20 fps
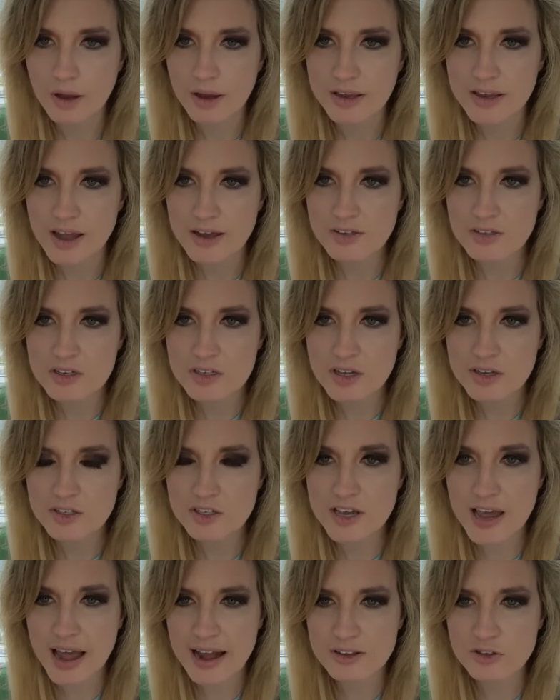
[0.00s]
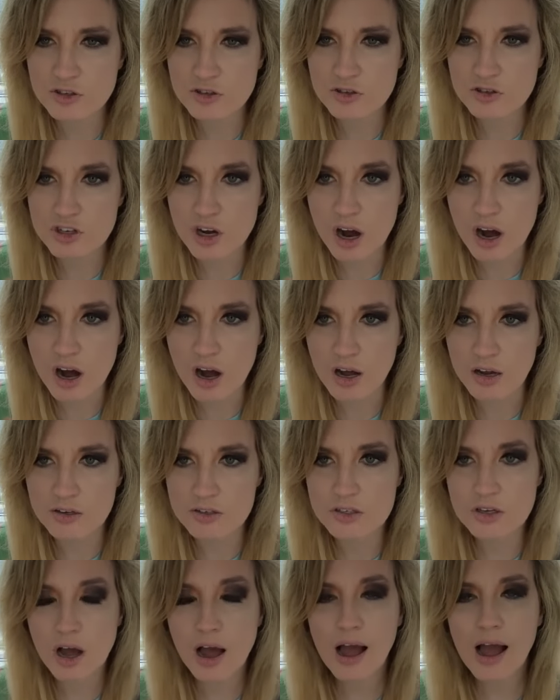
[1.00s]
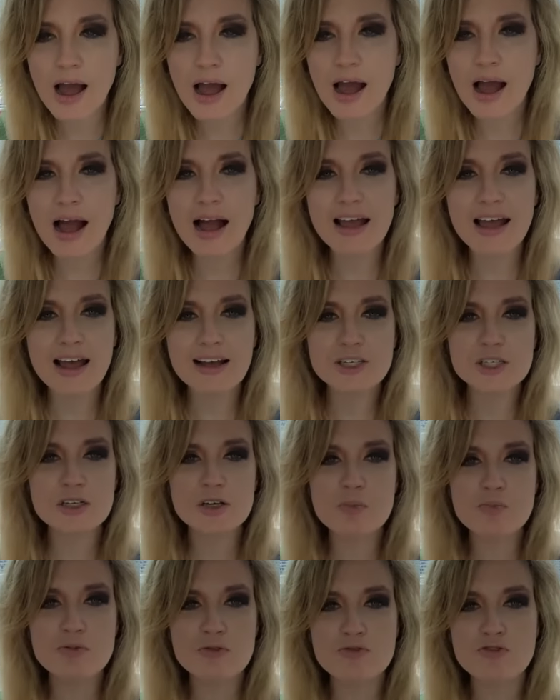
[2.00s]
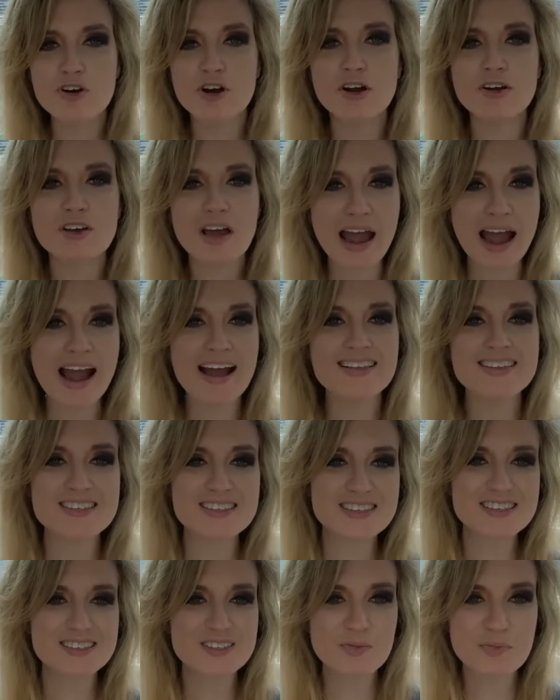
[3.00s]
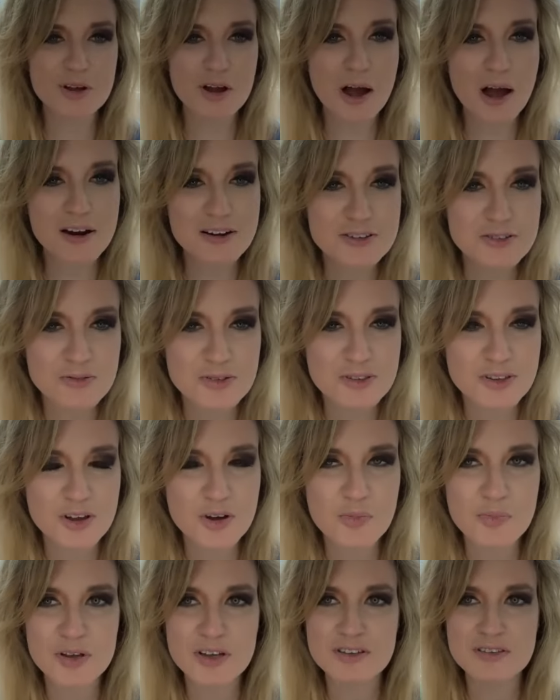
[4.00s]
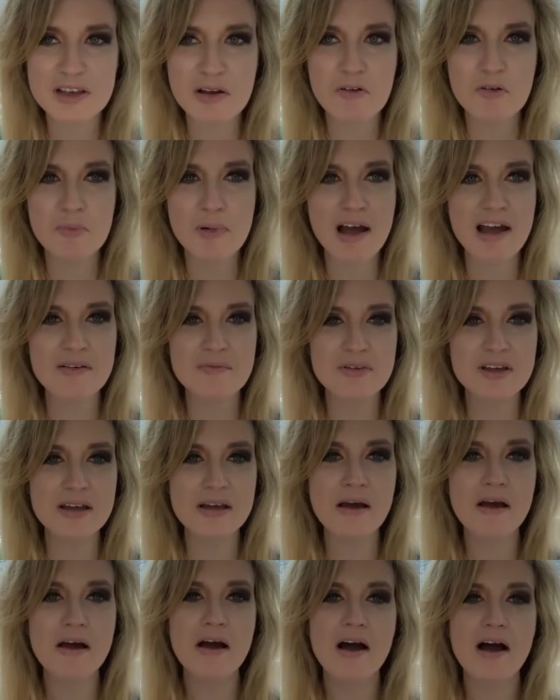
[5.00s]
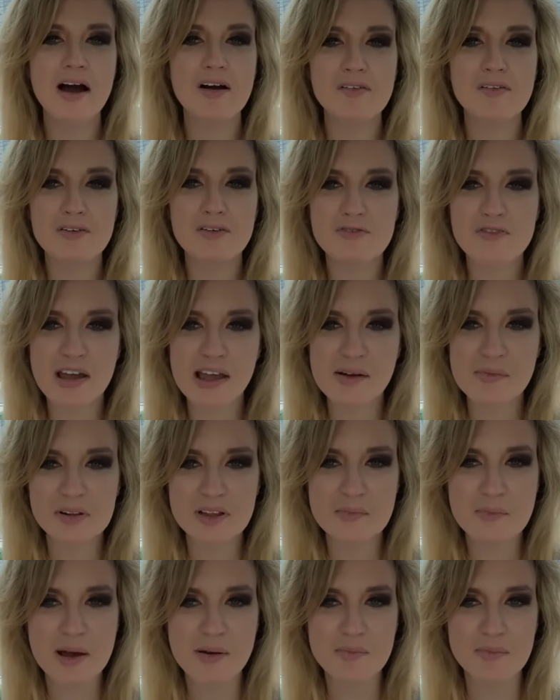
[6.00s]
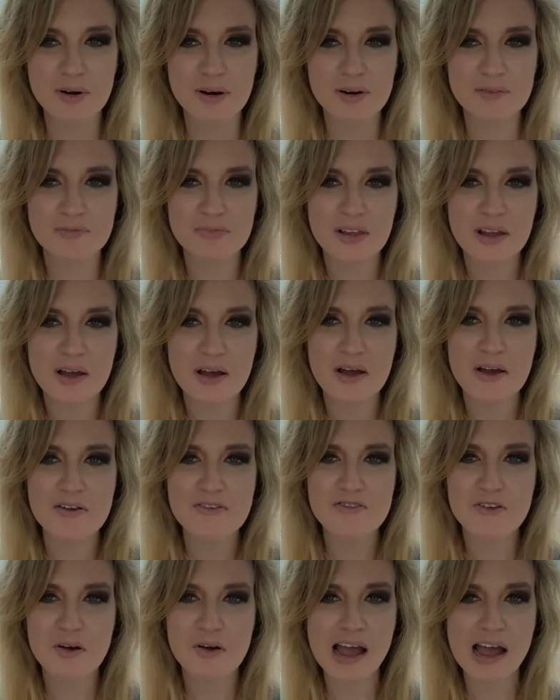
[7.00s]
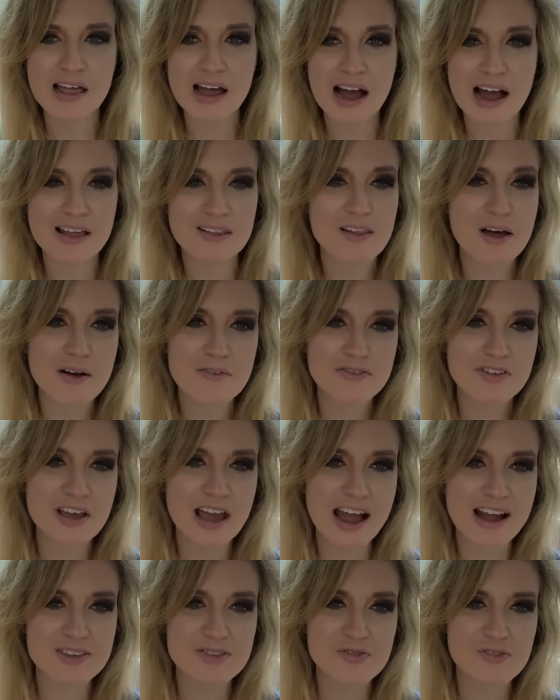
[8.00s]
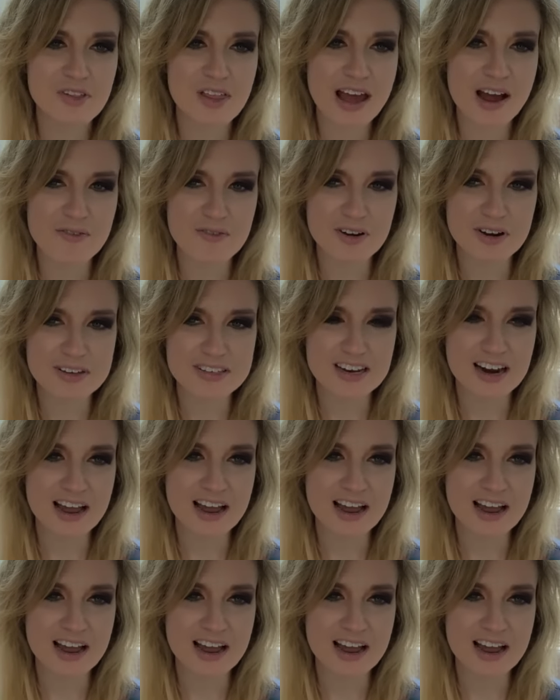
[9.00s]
Yes, he says cats or dogs. Uh, I actually prefer cats, to be honest with you, because they remind me of a family member. So I, I love cats for that reason.